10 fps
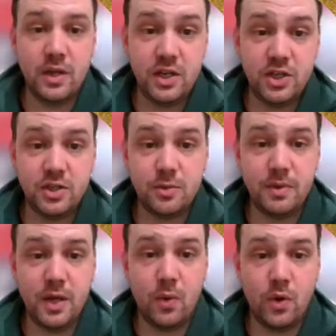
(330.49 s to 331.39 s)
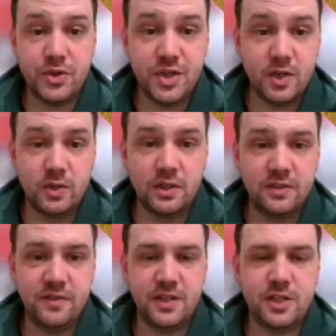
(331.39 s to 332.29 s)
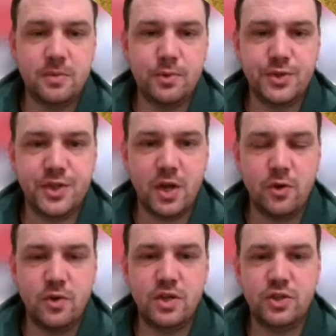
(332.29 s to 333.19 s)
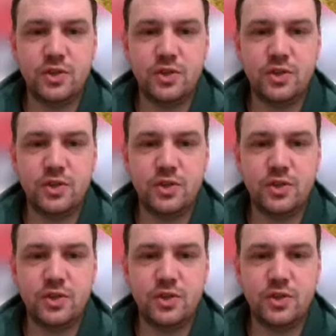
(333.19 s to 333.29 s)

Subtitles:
each to be a single defensible zone,